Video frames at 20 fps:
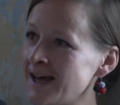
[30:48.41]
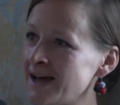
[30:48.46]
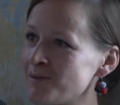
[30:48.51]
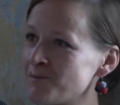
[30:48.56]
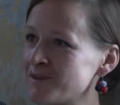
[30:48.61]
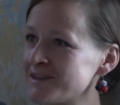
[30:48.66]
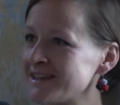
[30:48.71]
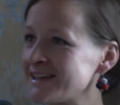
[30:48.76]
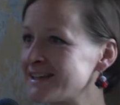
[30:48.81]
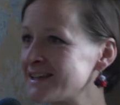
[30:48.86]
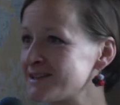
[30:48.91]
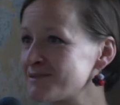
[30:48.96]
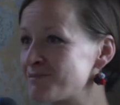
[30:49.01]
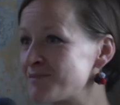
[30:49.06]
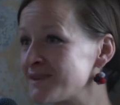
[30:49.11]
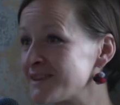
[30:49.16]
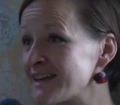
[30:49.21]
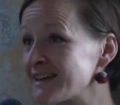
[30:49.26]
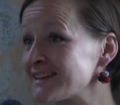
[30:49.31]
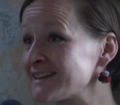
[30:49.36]
but
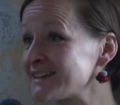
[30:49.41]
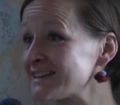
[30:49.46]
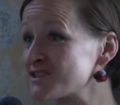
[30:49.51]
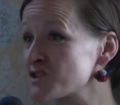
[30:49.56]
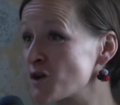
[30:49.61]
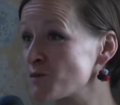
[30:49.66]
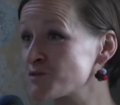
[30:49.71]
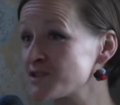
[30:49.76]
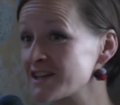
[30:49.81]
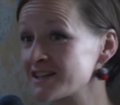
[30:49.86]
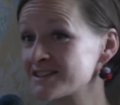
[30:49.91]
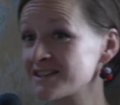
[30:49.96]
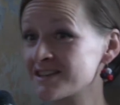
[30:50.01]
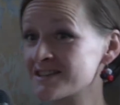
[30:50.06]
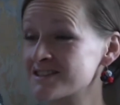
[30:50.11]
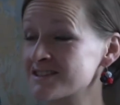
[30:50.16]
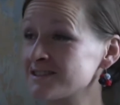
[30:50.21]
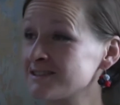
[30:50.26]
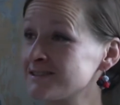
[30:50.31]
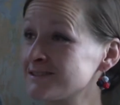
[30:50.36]
then these objects are
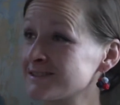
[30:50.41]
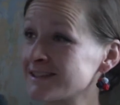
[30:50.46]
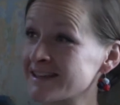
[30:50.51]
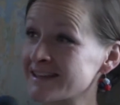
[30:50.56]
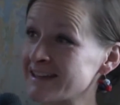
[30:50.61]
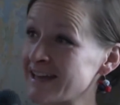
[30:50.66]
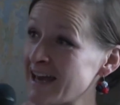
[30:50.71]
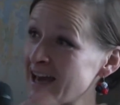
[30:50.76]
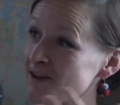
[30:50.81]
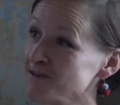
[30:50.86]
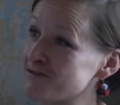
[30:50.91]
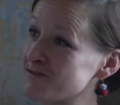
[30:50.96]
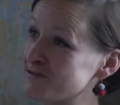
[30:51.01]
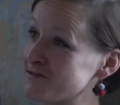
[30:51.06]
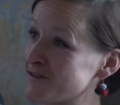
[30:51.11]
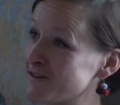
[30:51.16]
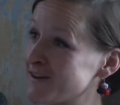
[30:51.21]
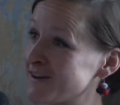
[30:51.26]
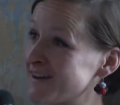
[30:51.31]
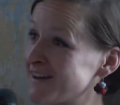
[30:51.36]
still, like,
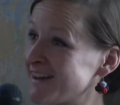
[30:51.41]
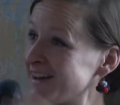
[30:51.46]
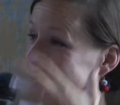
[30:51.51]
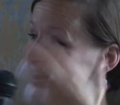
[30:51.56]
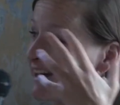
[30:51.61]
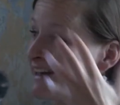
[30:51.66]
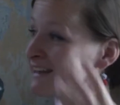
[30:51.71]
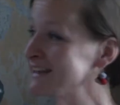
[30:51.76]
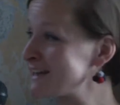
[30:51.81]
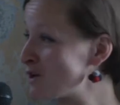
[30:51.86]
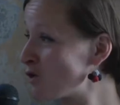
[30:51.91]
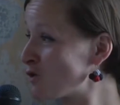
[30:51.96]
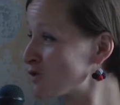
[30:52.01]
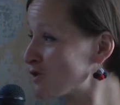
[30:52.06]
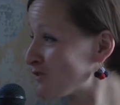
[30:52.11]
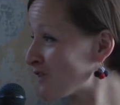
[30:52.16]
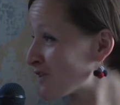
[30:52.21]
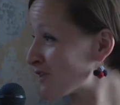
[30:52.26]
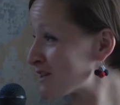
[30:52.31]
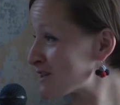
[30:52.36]
they hold a
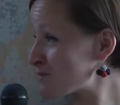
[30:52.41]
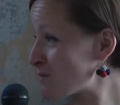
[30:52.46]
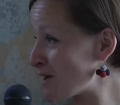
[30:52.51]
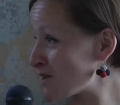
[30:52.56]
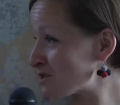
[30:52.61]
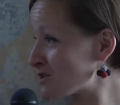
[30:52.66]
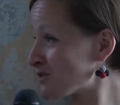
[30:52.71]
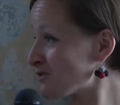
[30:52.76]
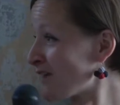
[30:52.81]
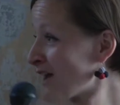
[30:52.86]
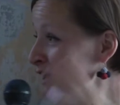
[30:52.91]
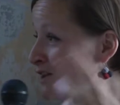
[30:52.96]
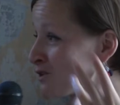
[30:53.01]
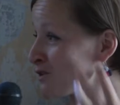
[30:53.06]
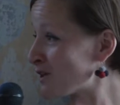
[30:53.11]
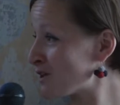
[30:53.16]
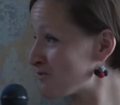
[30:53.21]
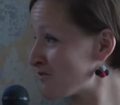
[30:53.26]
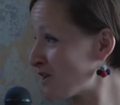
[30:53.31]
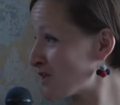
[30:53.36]
very special value
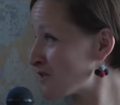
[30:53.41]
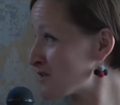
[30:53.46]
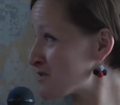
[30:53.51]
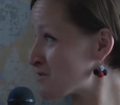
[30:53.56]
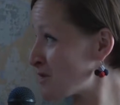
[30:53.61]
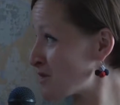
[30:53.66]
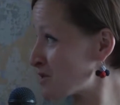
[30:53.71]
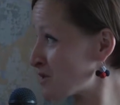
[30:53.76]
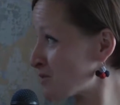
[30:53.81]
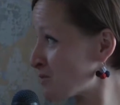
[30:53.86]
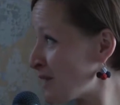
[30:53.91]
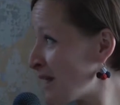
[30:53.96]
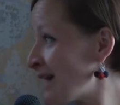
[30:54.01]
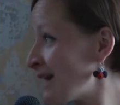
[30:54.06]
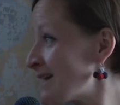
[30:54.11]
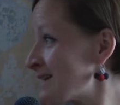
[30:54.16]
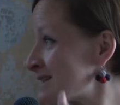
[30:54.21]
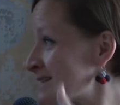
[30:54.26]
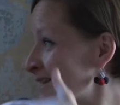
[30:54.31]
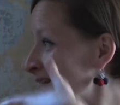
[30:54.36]
in a very special
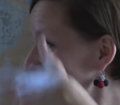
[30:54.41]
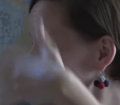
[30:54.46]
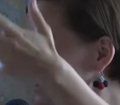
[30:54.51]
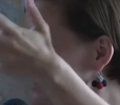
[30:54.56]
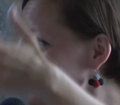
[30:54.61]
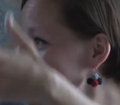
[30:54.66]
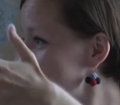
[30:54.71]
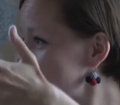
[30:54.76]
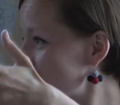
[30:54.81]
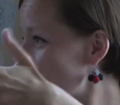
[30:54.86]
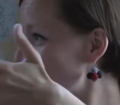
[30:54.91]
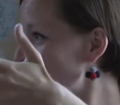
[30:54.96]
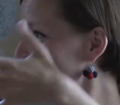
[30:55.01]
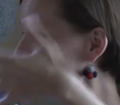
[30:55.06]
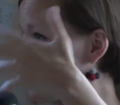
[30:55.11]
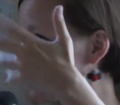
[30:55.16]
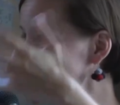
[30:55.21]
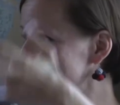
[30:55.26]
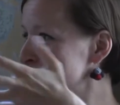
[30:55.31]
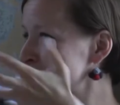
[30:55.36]
place, and are given these very
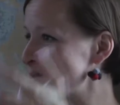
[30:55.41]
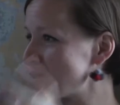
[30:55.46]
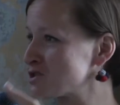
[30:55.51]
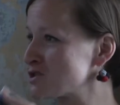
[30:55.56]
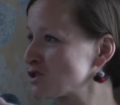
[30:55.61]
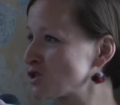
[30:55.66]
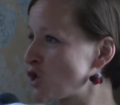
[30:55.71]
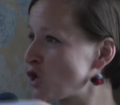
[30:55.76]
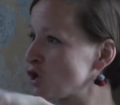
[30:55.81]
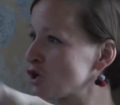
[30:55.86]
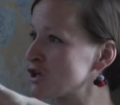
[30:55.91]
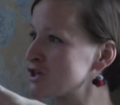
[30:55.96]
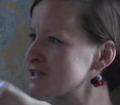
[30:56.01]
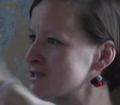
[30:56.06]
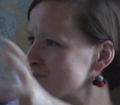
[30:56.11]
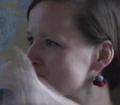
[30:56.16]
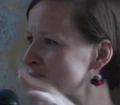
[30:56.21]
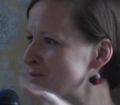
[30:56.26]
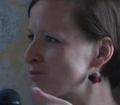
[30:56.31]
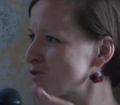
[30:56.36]
kind of special corners
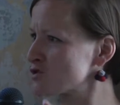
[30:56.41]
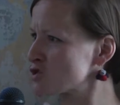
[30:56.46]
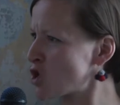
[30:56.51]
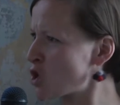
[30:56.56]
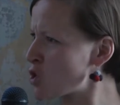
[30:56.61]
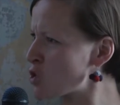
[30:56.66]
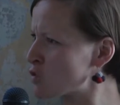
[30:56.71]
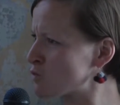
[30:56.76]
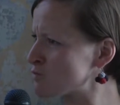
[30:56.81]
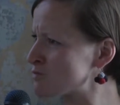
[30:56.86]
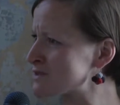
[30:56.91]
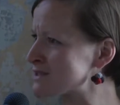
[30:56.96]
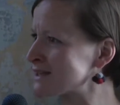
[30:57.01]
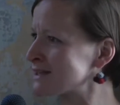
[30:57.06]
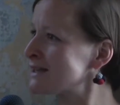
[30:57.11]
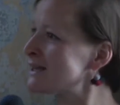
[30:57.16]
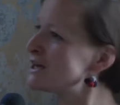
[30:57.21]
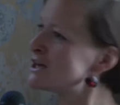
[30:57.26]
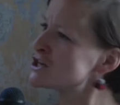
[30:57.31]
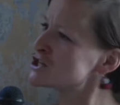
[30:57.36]
in people's homes,
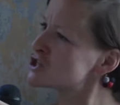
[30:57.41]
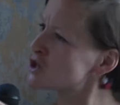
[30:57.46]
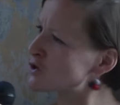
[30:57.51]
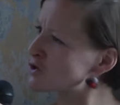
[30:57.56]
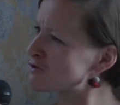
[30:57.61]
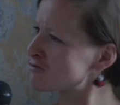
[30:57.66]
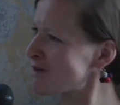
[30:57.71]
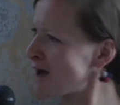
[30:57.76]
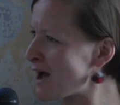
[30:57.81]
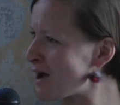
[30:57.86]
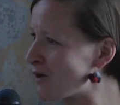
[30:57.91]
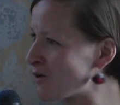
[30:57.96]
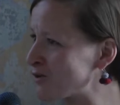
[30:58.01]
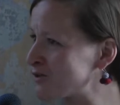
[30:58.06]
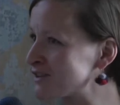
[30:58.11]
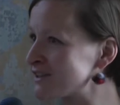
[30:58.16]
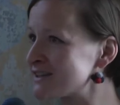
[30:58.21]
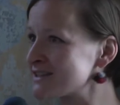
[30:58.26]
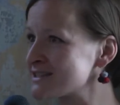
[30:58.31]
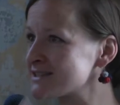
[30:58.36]
and shown
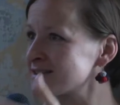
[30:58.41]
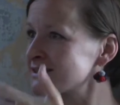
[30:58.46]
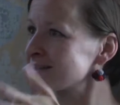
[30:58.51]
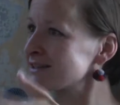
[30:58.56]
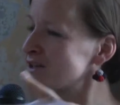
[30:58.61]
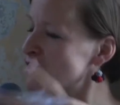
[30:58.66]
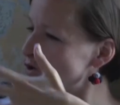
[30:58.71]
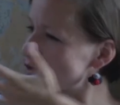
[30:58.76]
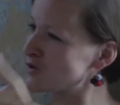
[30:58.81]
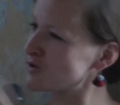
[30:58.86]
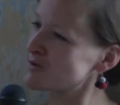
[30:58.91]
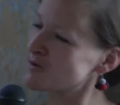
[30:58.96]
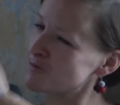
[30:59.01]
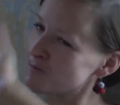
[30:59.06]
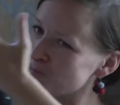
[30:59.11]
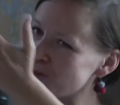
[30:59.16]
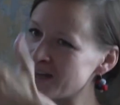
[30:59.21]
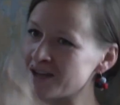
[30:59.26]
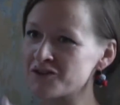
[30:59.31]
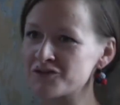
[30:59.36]
around, and still,
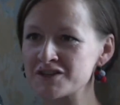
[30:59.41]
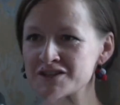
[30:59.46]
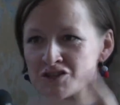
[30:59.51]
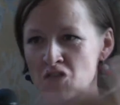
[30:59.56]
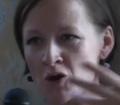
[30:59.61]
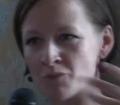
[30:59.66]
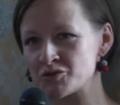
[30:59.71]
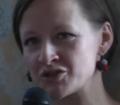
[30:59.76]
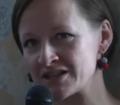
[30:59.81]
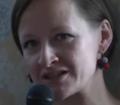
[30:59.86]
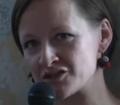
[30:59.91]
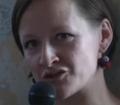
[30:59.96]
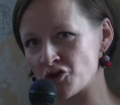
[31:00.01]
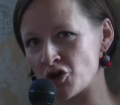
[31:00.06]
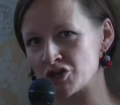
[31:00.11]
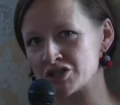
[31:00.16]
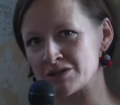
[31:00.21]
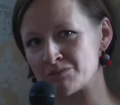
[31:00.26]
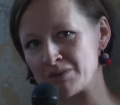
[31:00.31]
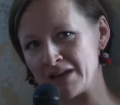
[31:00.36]
made of these objects of
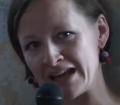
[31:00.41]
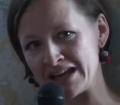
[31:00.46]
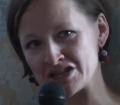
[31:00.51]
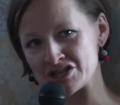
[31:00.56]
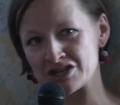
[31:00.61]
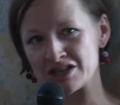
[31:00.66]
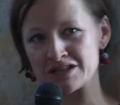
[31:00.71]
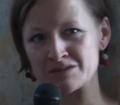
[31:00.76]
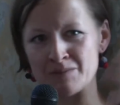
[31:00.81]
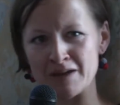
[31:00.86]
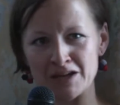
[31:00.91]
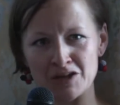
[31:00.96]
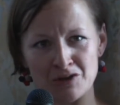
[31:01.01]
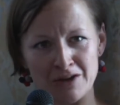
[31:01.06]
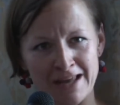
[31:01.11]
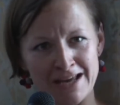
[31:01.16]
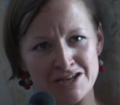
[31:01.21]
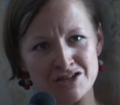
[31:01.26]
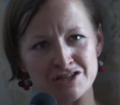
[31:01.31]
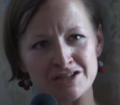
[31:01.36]
contemplation and
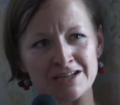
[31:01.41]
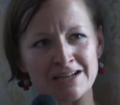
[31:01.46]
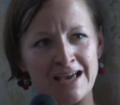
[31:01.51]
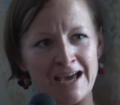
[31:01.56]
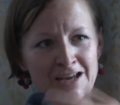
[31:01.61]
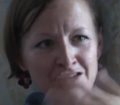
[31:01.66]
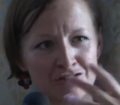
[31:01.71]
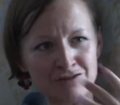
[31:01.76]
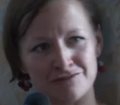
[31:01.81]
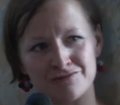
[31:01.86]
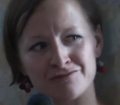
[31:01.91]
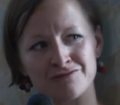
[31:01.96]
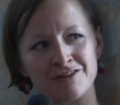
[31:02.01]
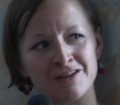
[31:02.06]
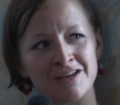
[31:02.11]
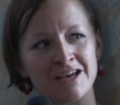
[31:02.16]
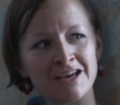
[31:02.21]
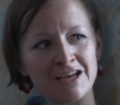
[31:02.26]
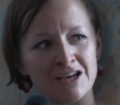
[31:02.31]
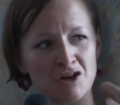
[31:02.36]
speculation, and kind of,
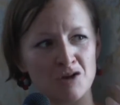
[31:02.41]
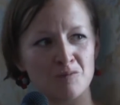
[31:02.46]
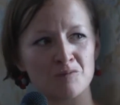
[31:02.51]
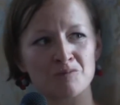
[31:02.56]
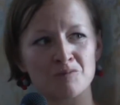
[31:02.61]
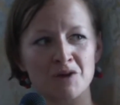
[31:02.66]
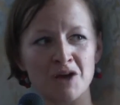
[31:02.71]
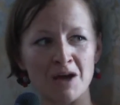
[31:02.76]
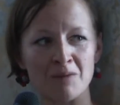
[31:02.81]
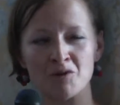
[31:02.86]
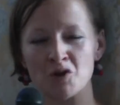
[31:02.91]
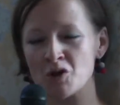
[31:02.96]
become an